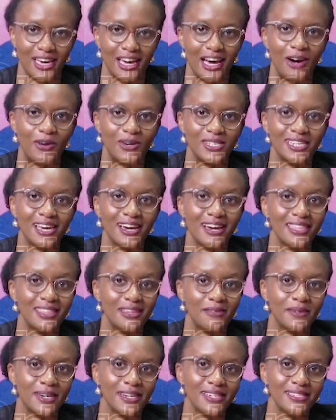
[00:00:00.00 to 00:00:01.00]
I was Agatha
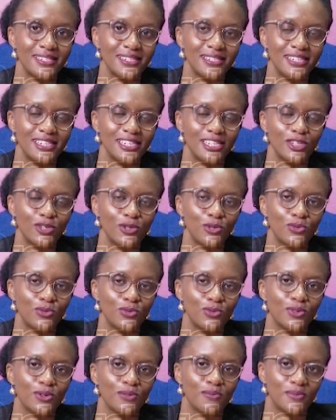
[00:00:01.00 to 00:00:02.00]
Mhaisa taking you
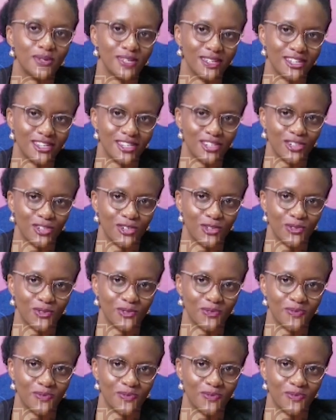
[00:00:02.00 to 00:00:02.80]
through the big issue.